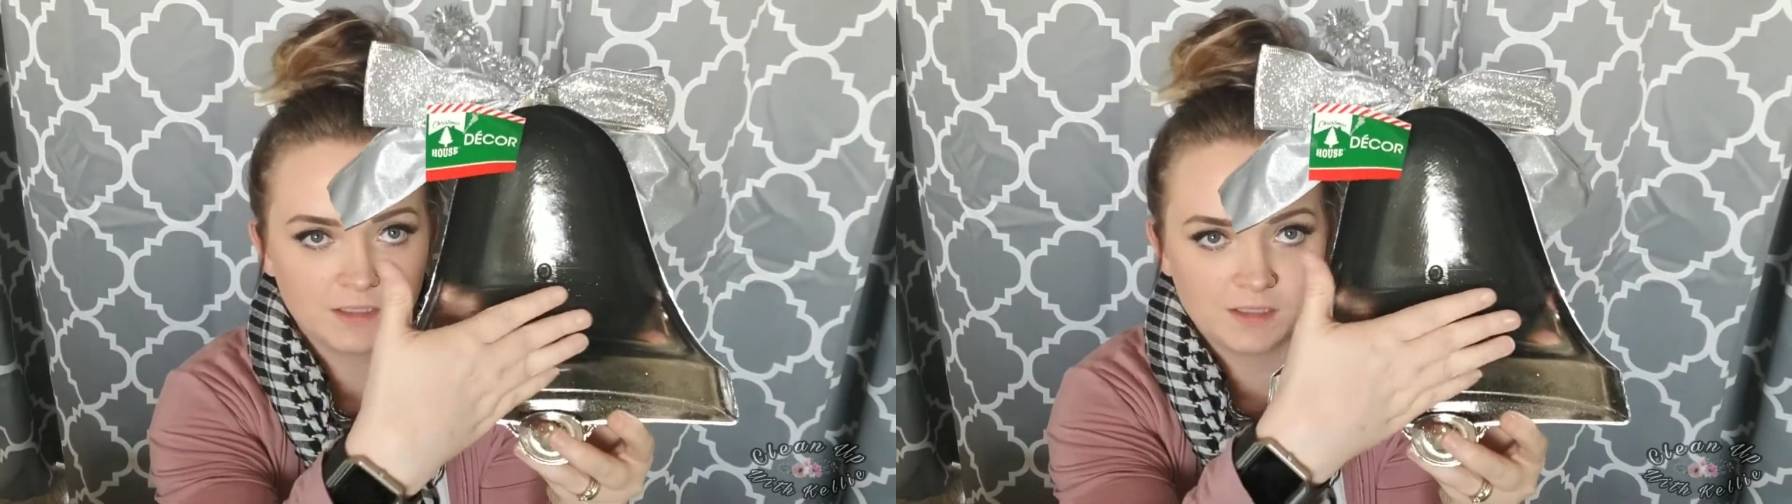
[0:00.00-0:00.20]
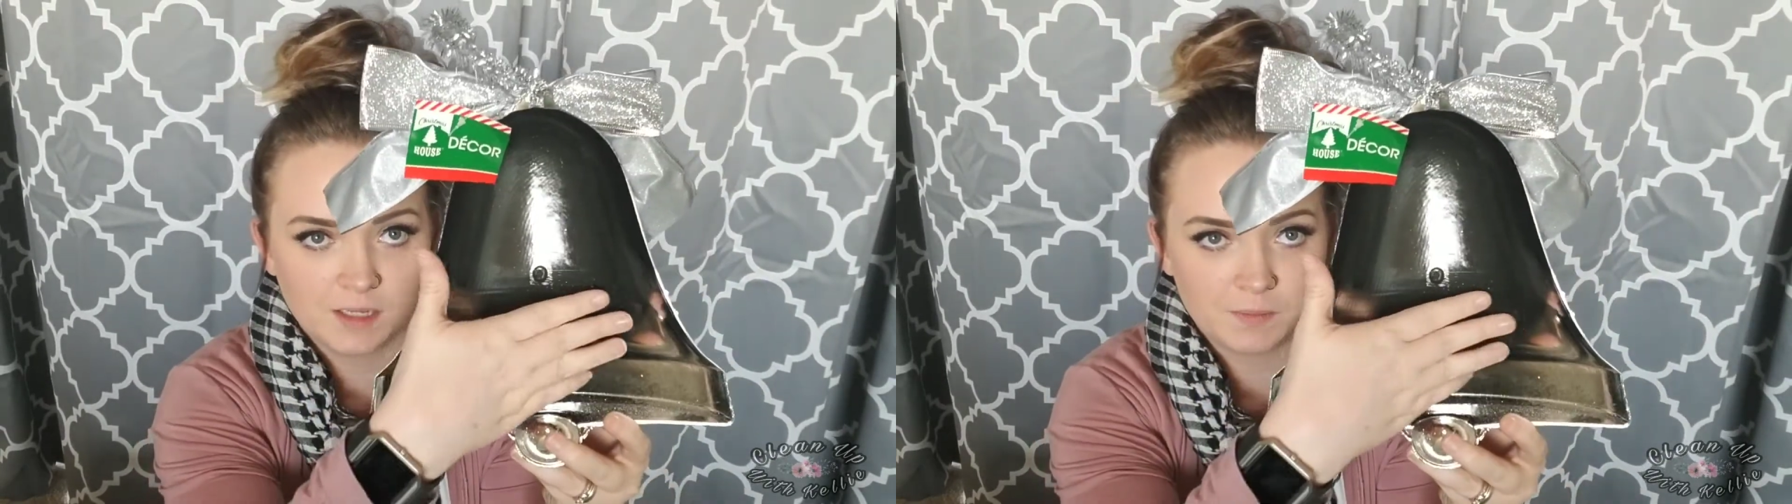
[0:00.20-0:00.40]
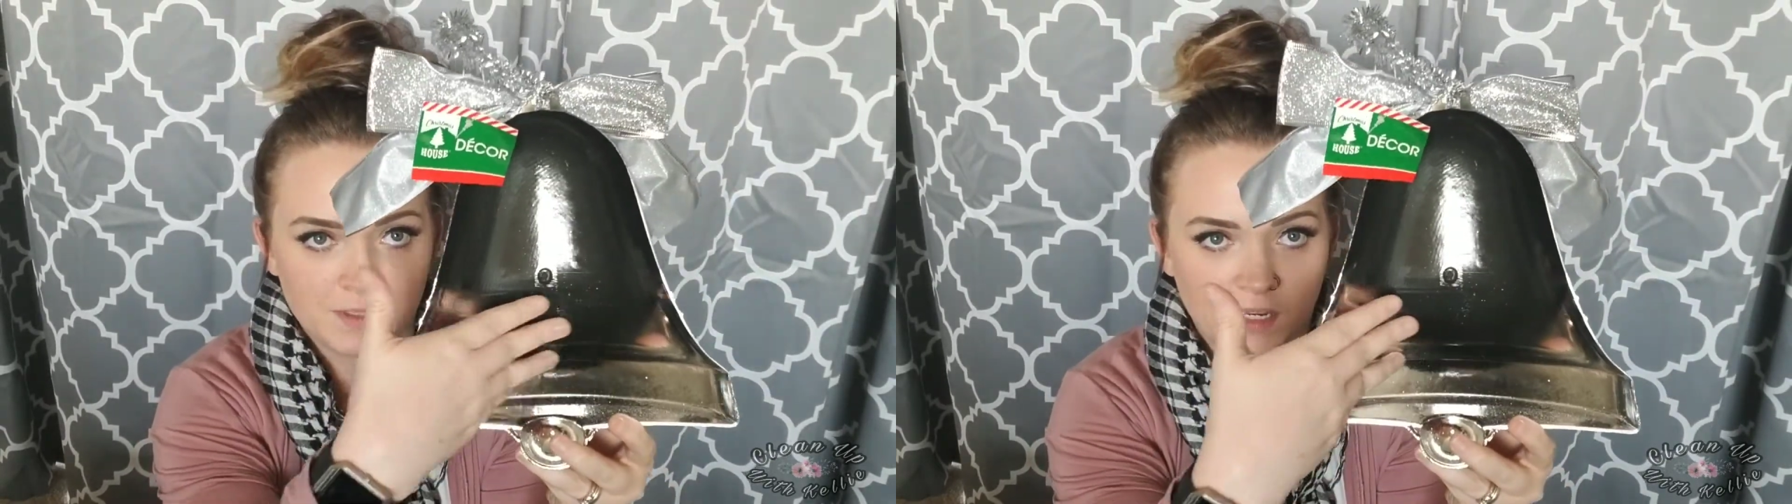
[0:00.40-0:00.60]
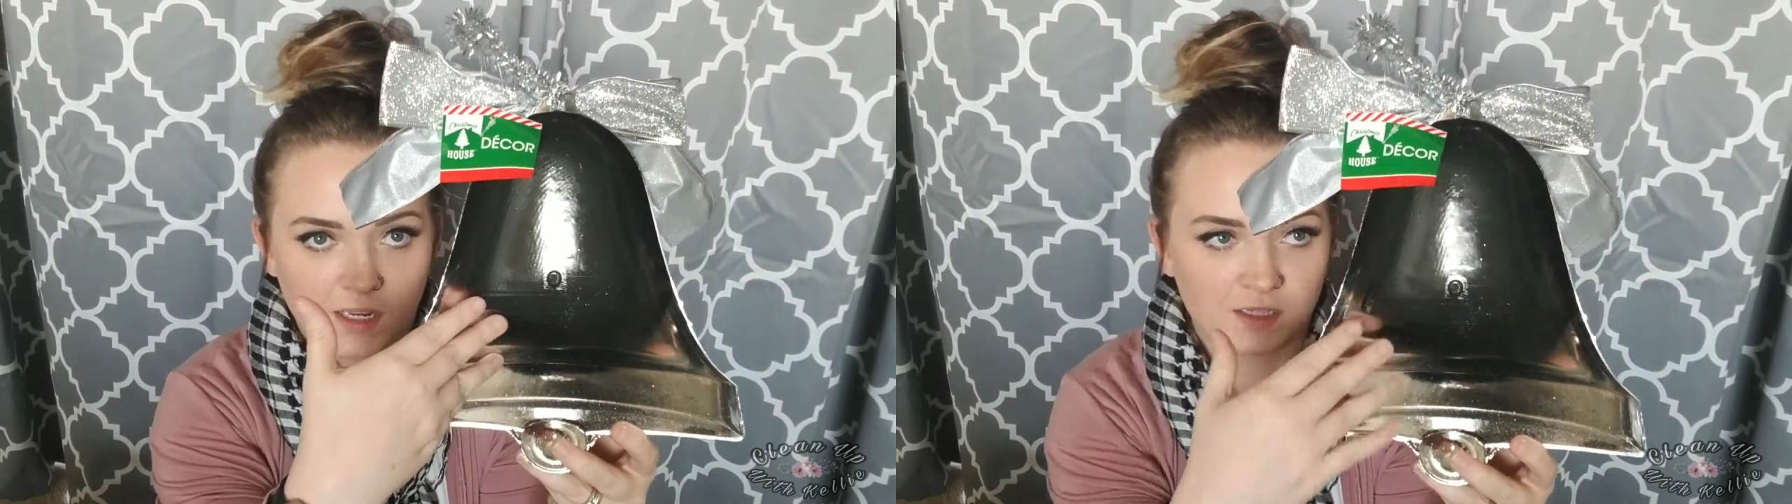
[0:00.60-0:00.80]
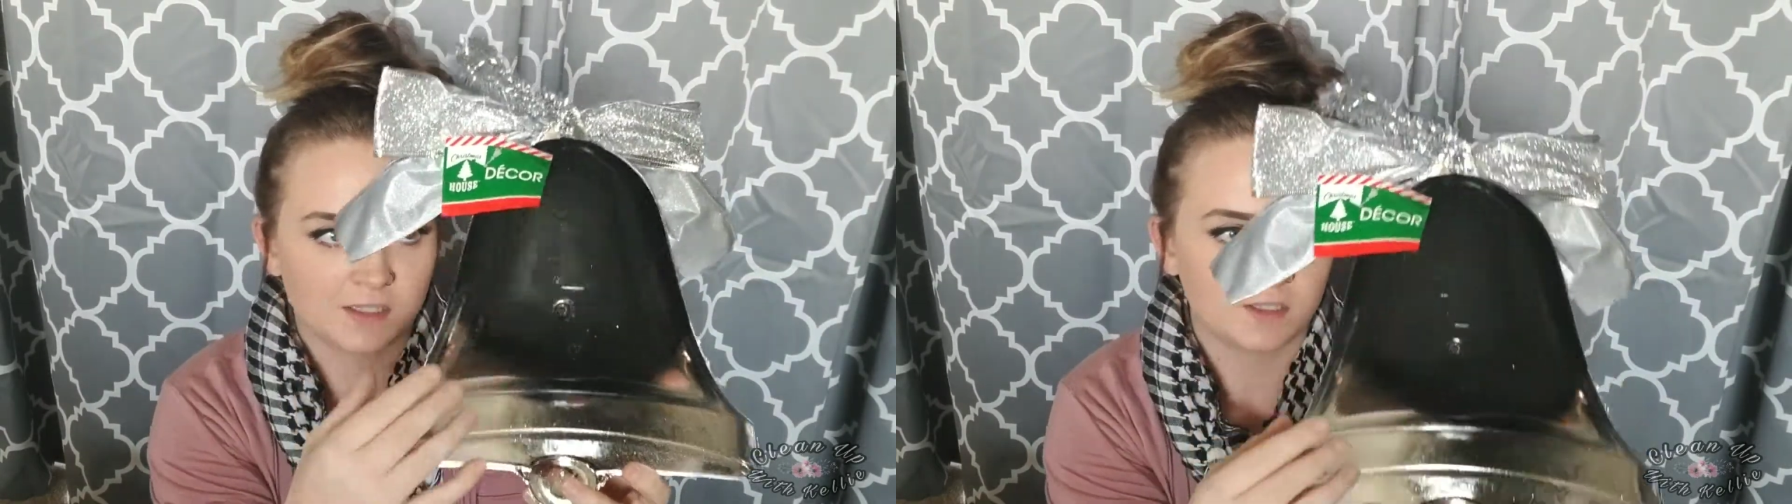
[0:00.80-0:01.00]
dipped
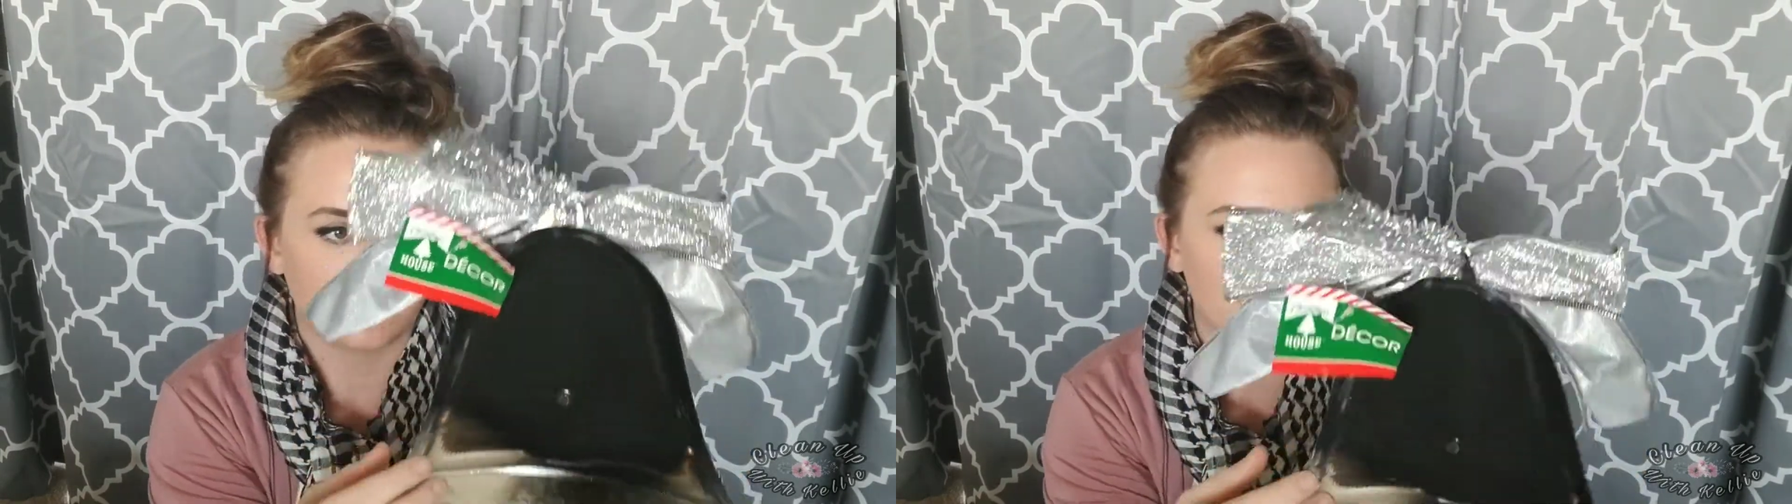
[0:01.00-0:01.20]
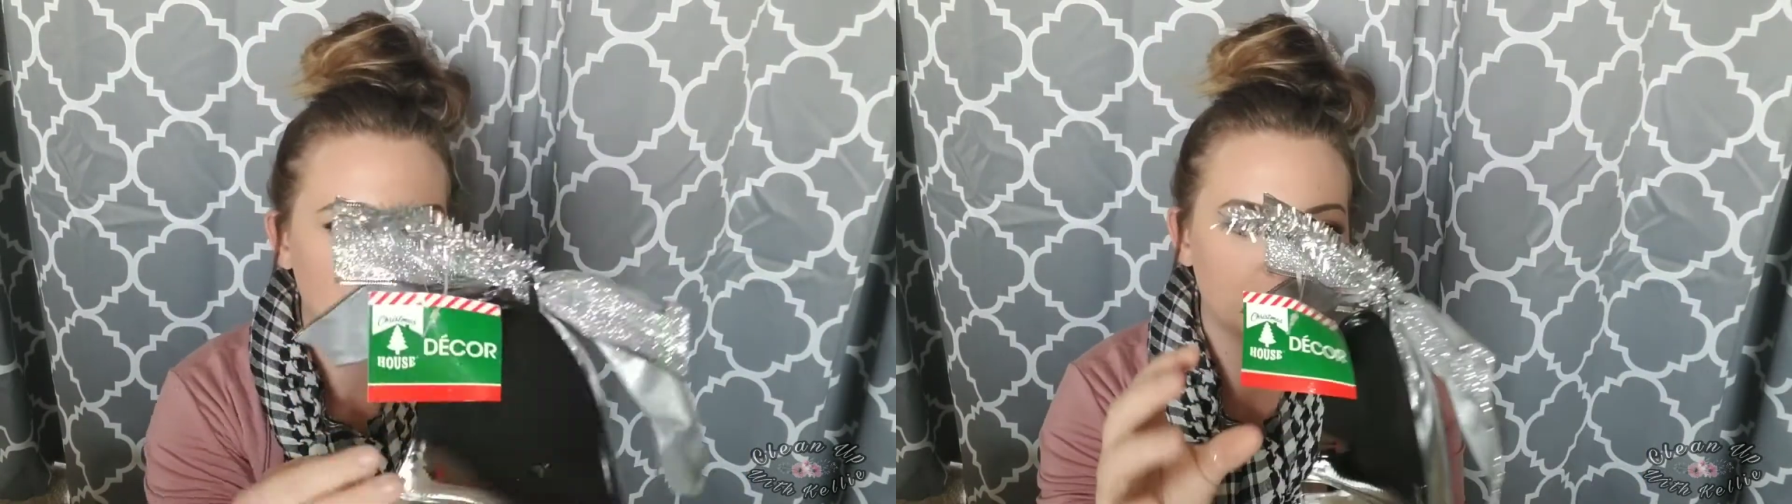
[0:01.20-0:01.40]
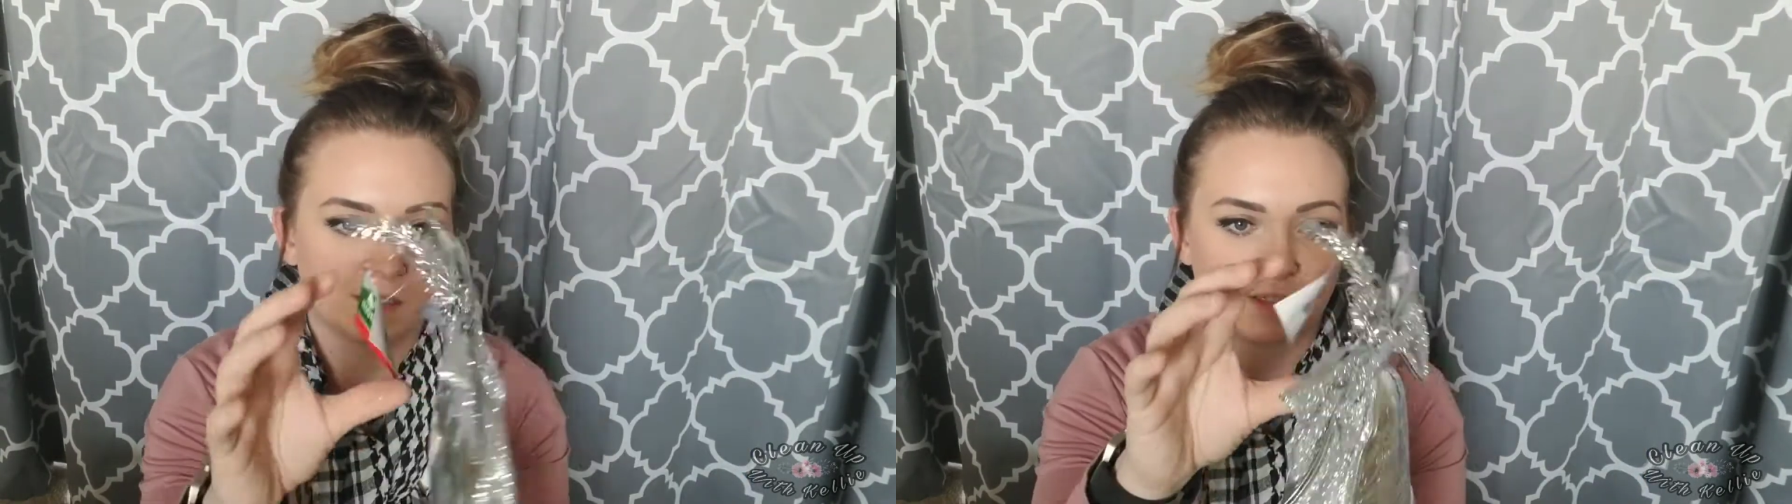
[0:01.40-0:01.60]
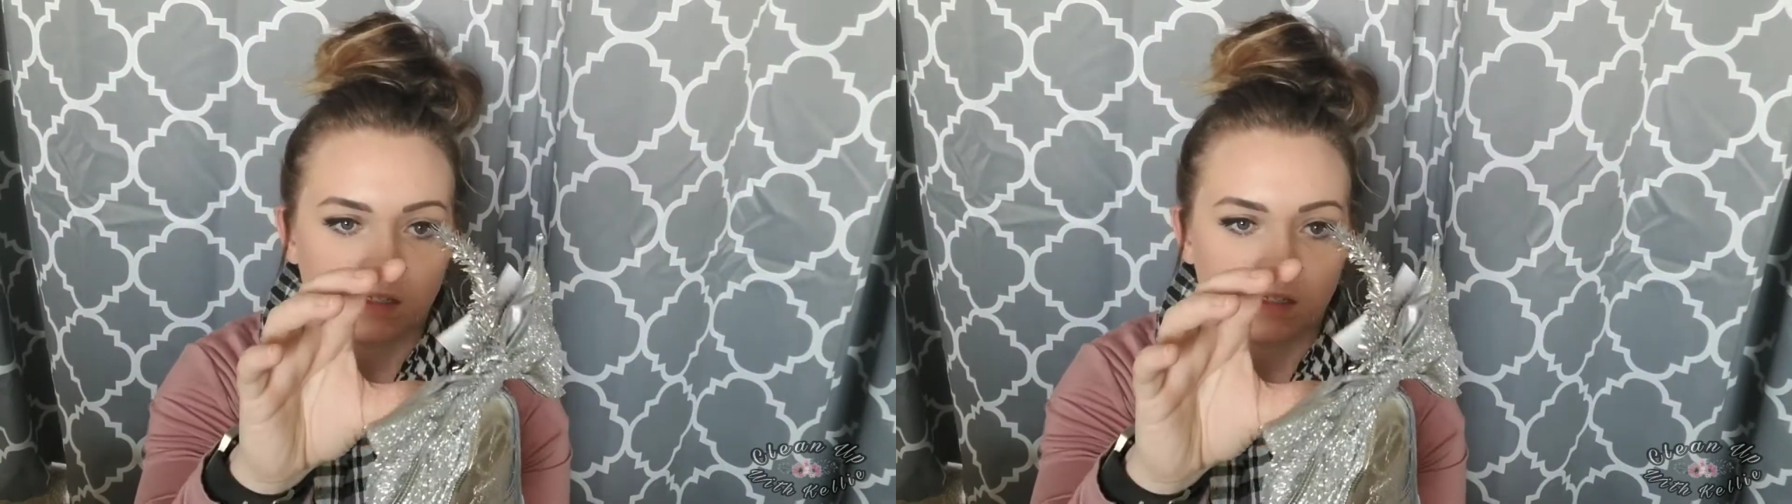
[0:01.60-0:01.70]
in, so it's